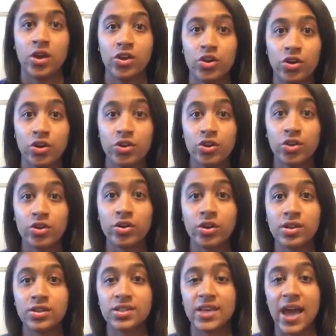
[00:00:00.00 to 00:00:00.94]
Your
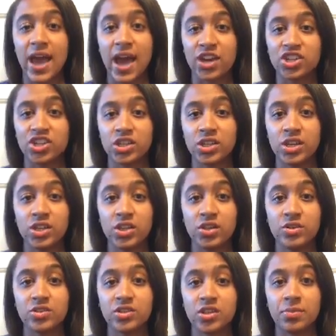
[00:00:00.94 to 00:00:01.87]
neurons actually
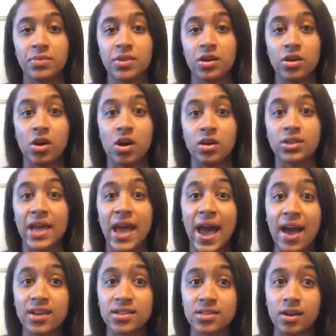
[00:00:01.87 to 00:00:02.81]
use something called
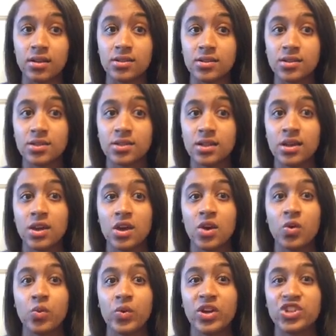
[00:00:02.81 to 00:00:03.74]
axons,
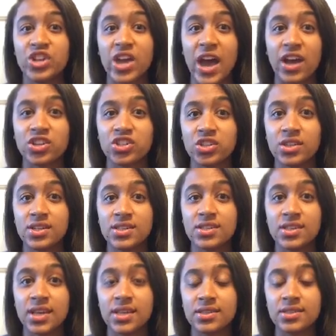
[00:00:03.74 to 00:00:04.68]
which actually
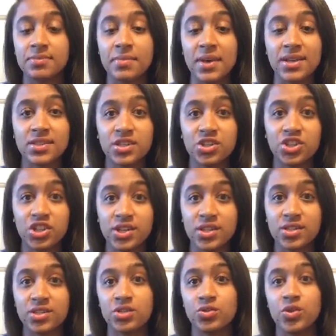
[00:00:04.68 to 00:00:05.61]
sends
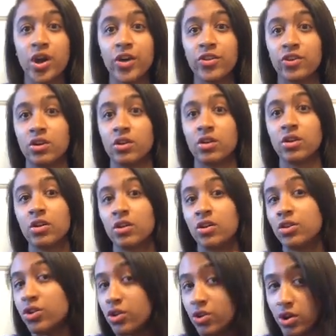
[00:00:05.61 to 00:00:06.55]
messages to other
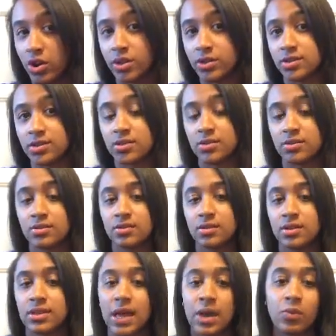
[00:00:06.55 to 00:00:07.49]
neurons
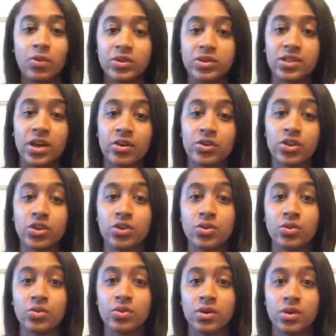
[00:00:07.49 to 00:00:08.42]
that will tell
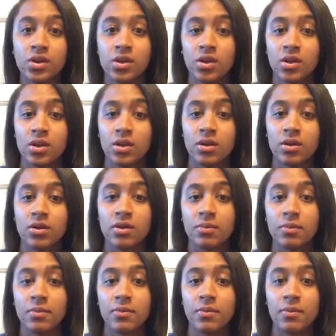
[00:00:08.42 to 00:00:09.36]
you,
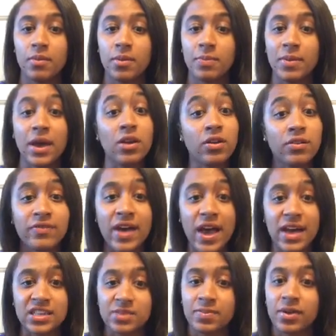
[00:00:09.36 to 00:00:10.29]
pedal
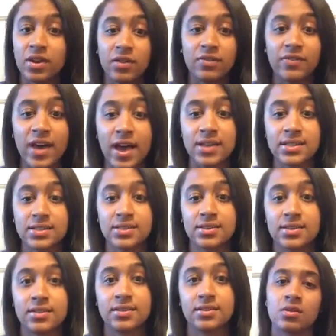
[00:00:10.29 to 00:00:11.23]
fast, pedal fast.